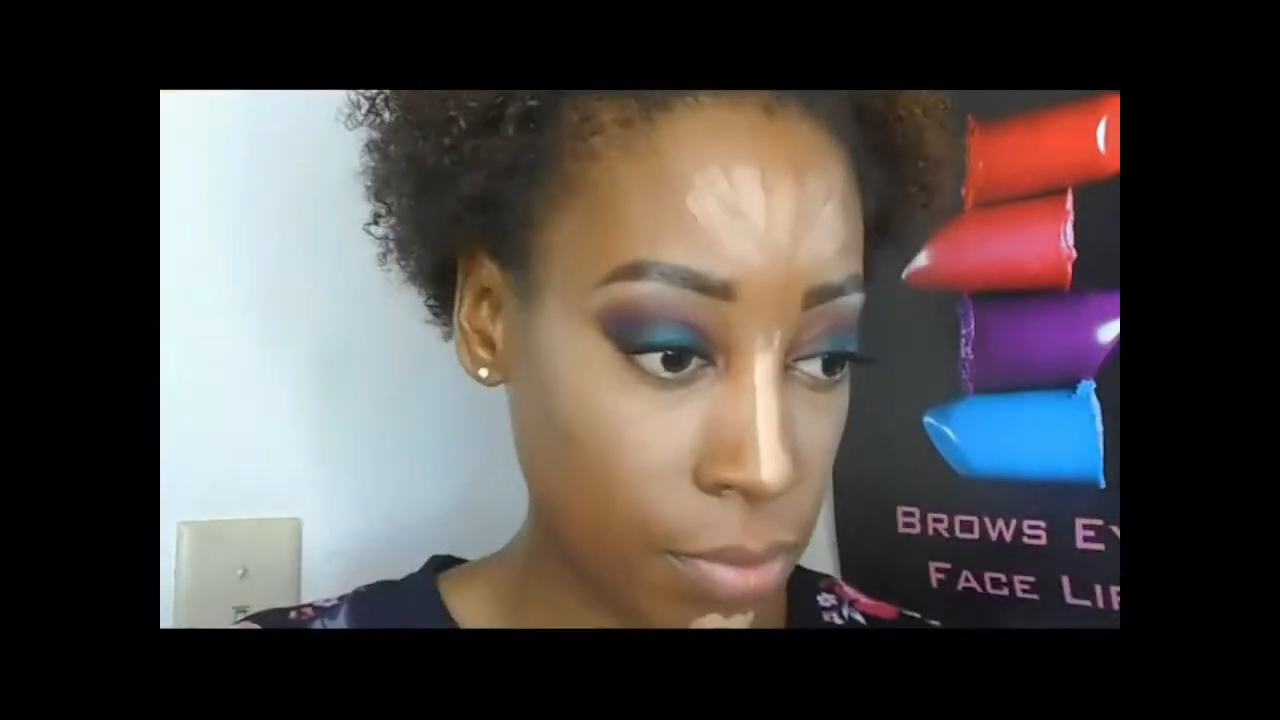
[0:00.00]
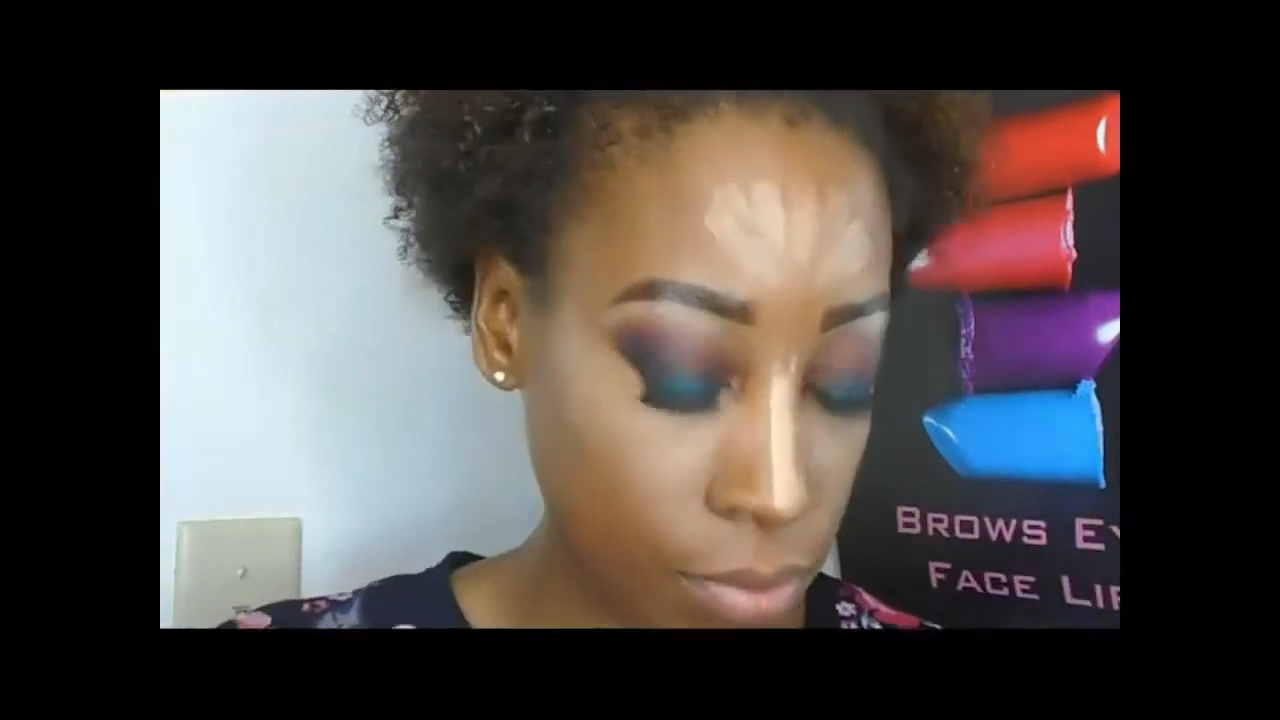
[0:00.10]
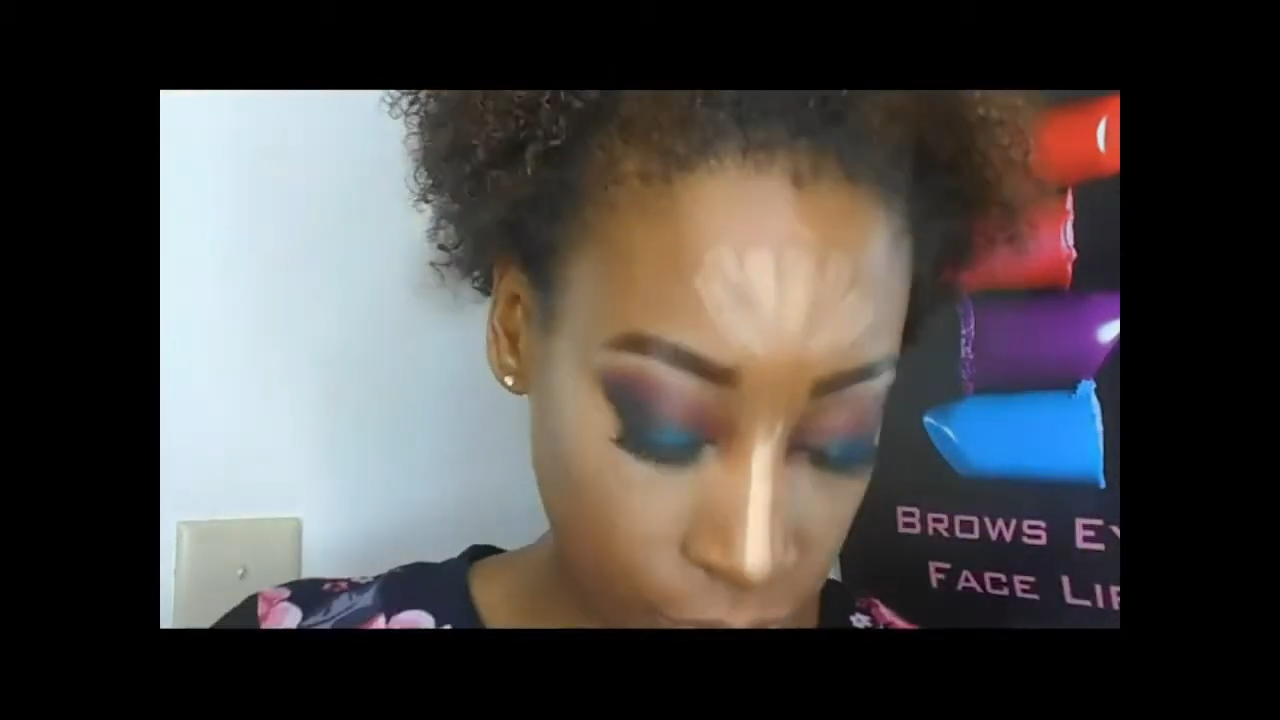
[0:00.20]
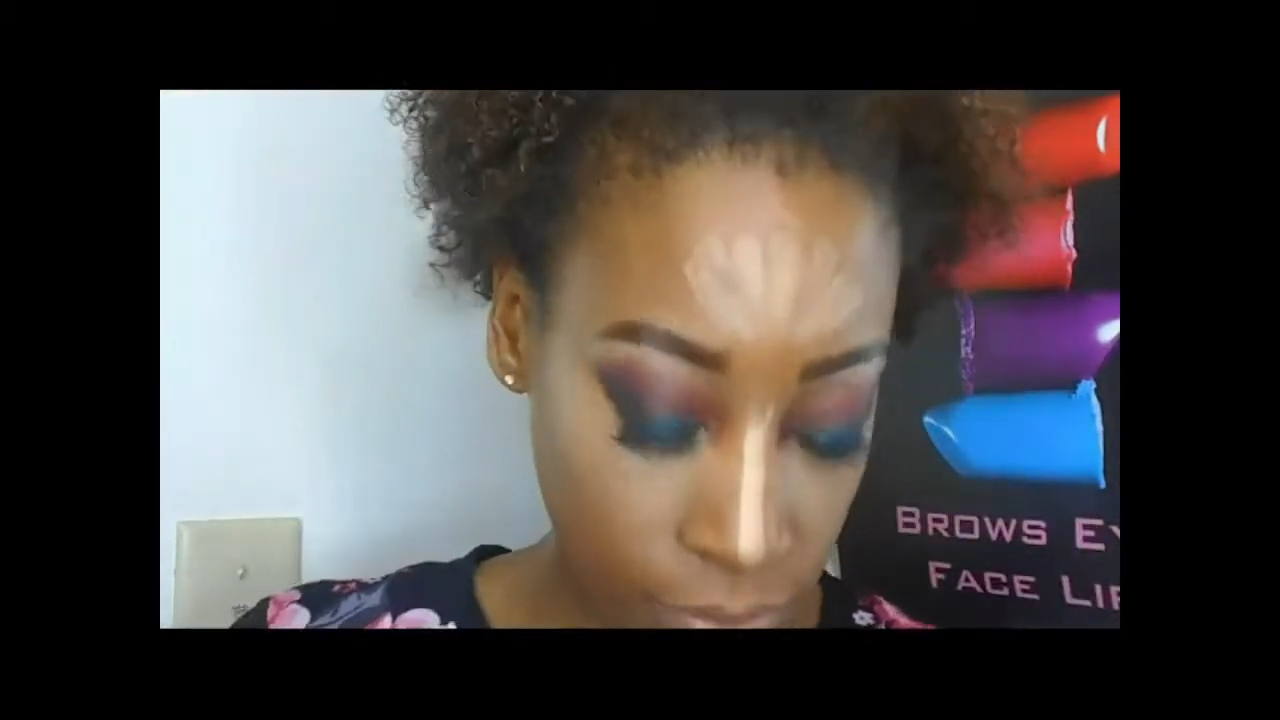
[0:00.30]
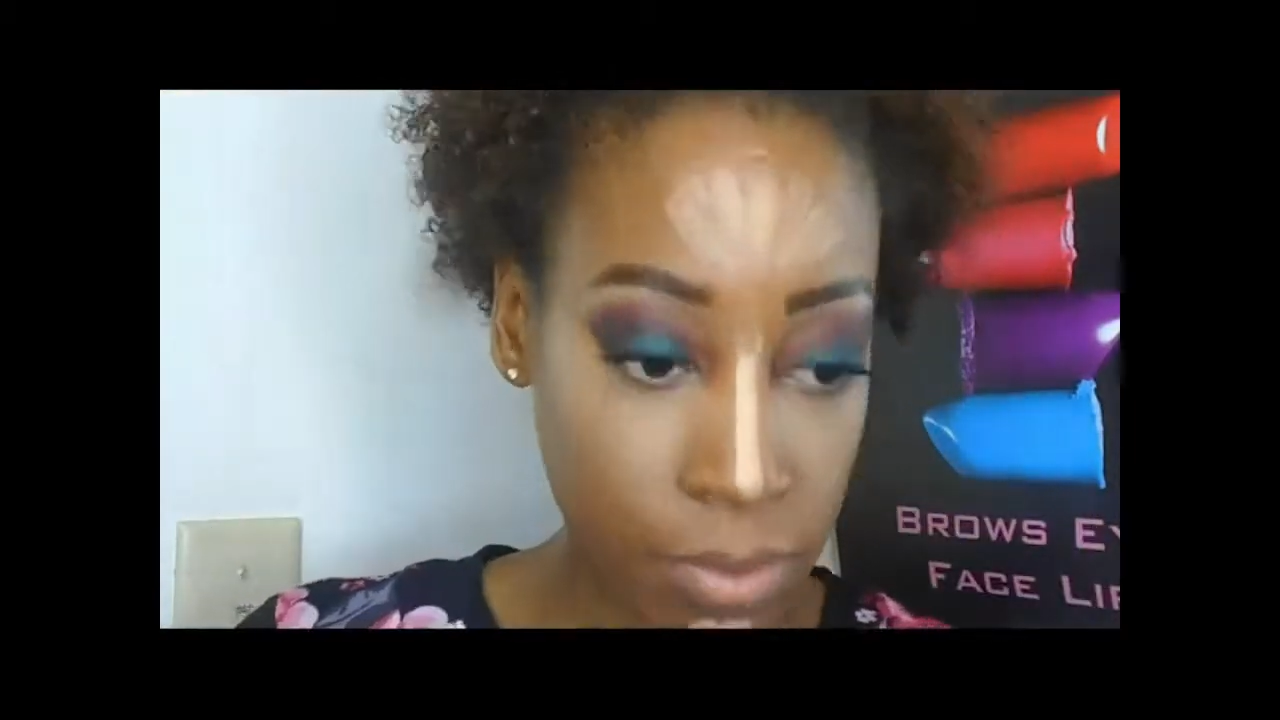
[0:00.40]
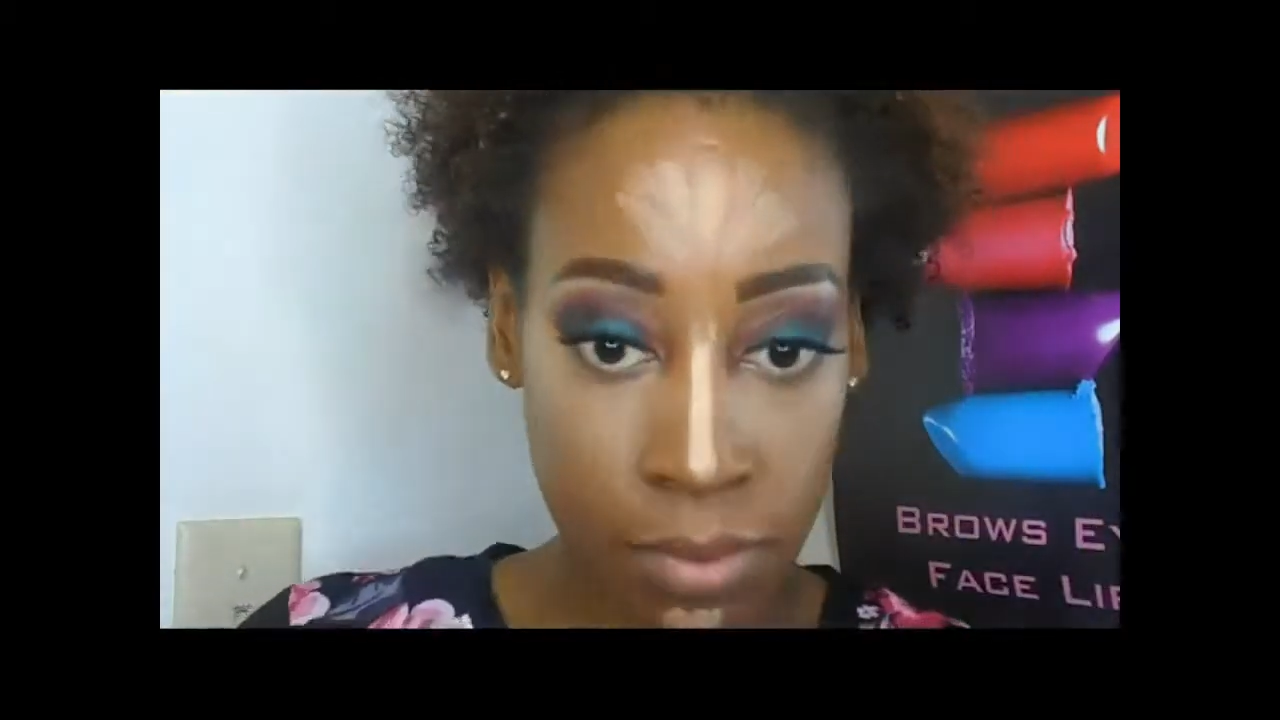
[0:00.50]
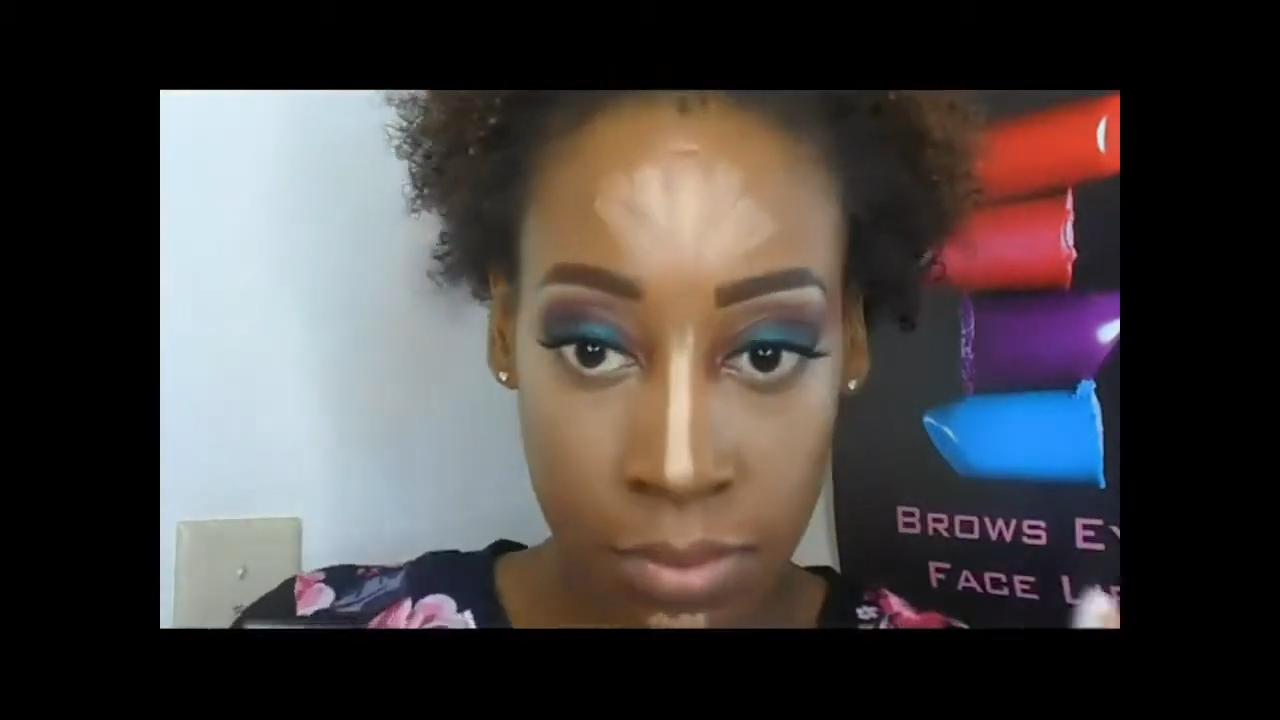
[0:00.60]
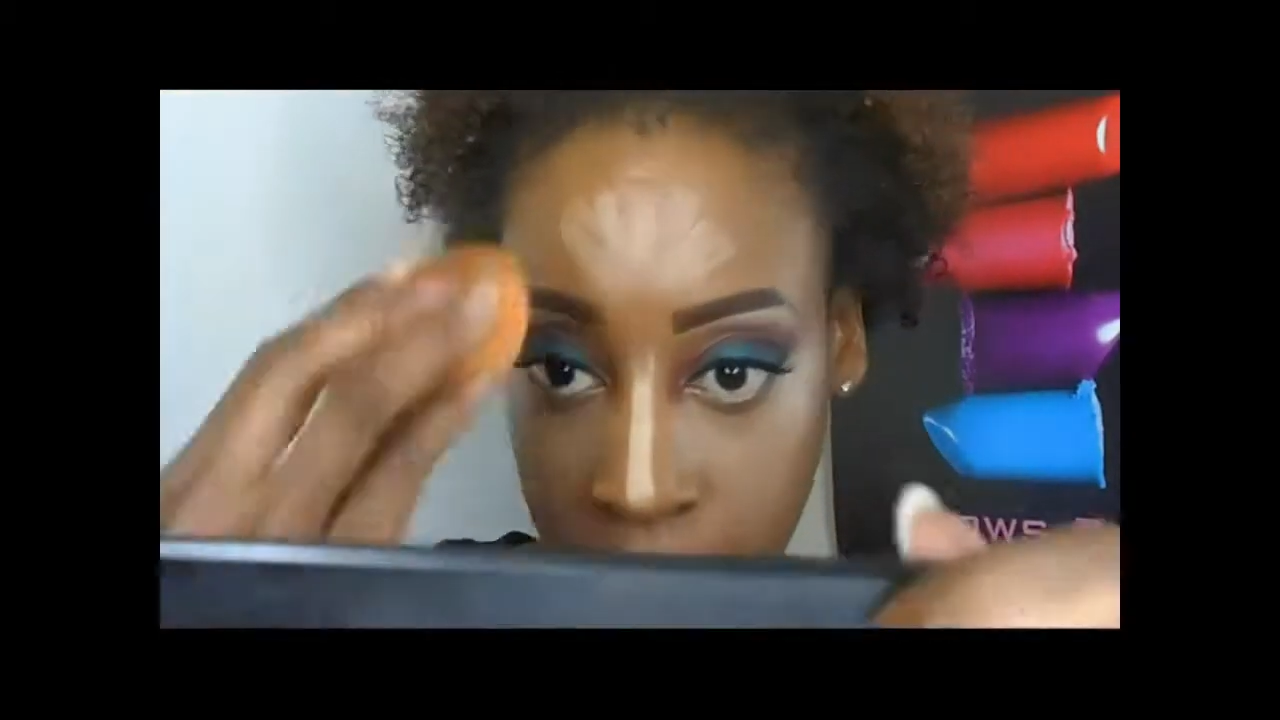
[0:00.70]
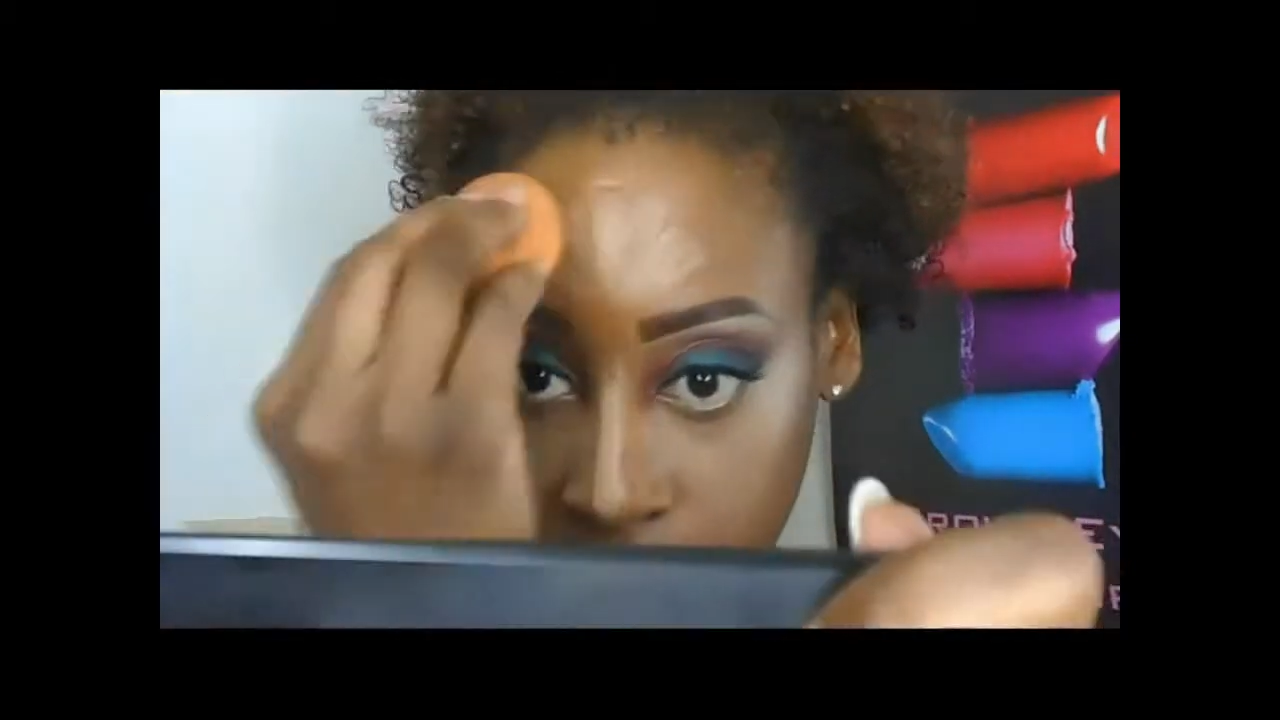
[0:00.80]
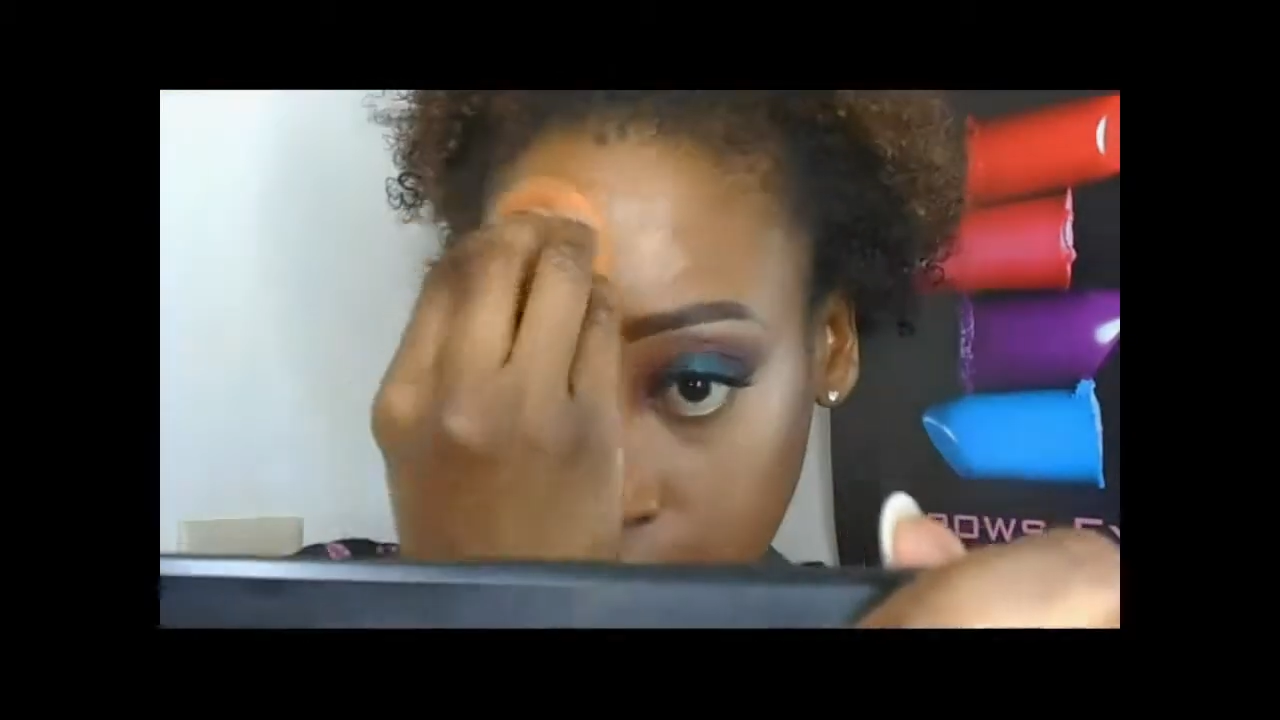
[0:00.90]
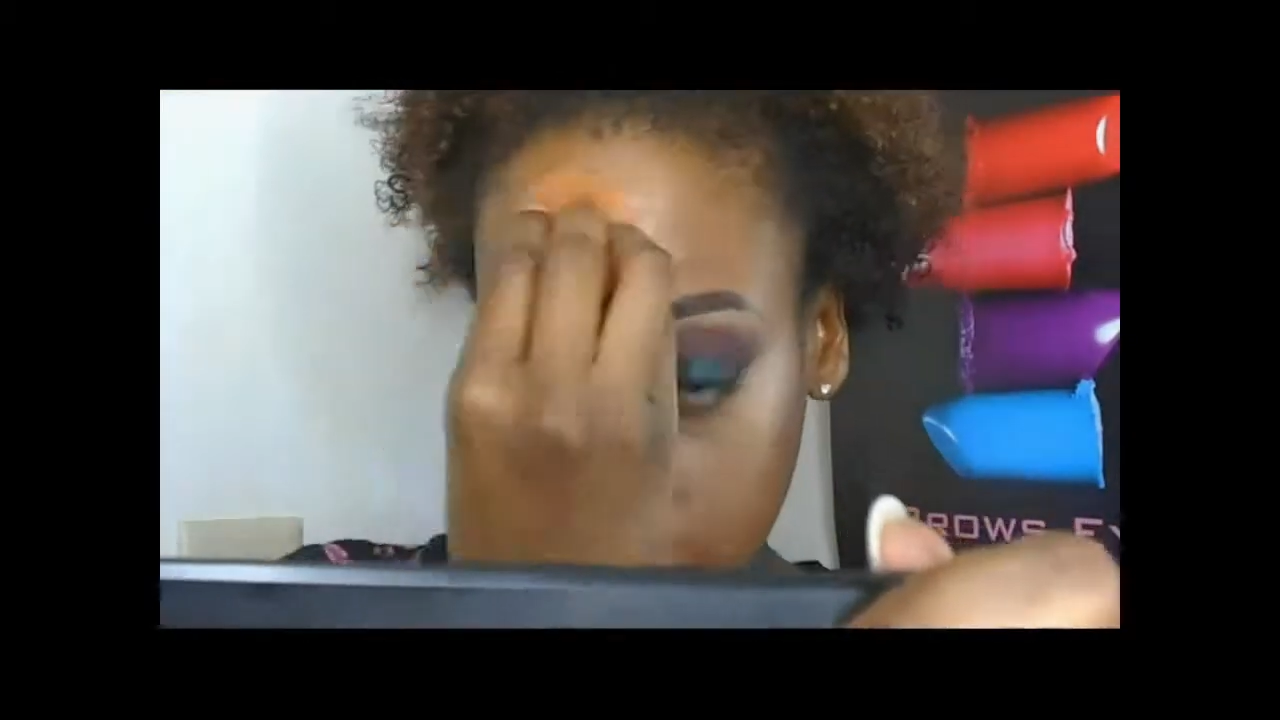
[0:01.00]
This would be,